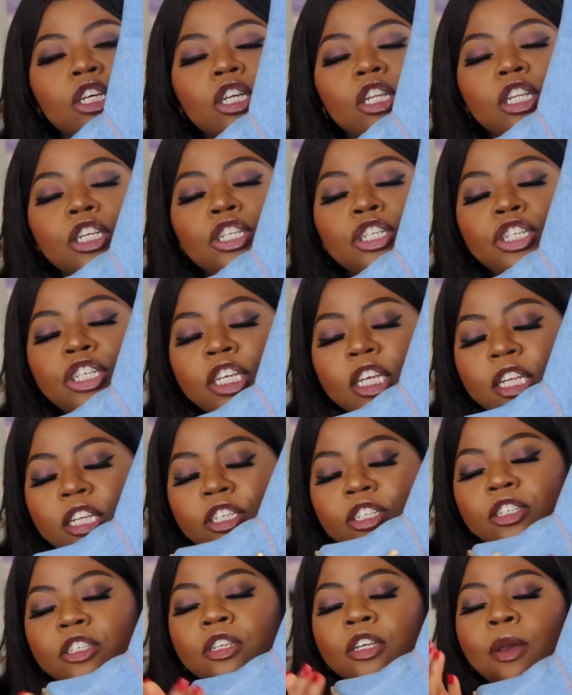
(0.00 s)
Le
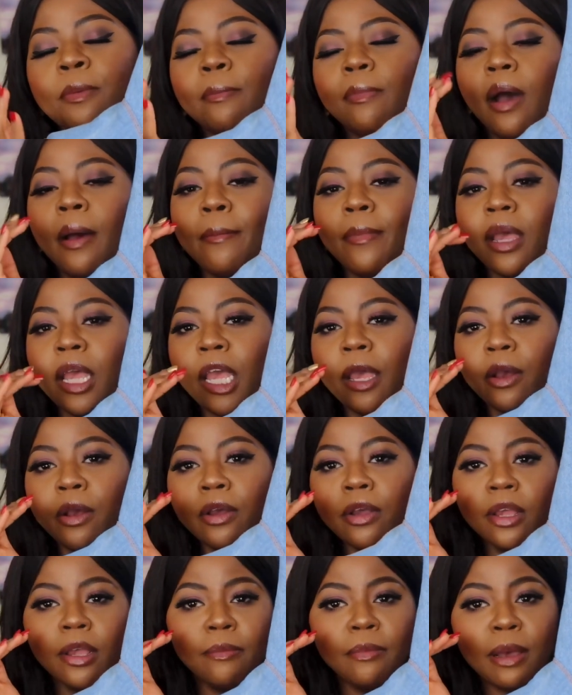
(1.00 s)
jean, ma
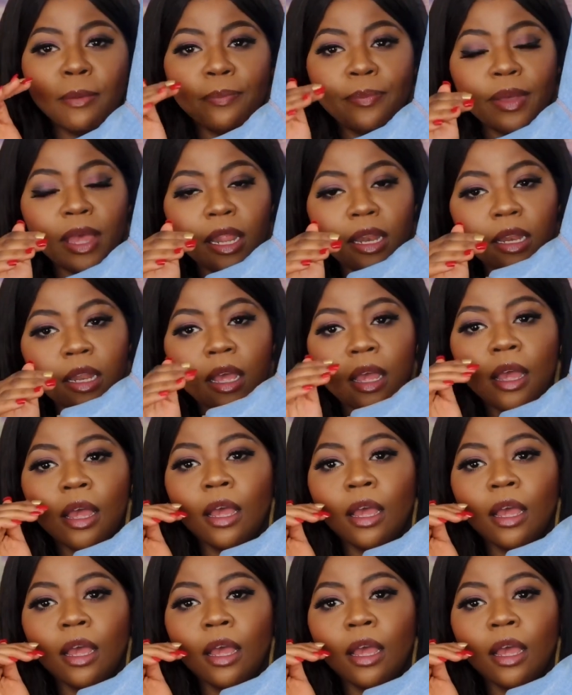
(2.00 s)
mère m'appelle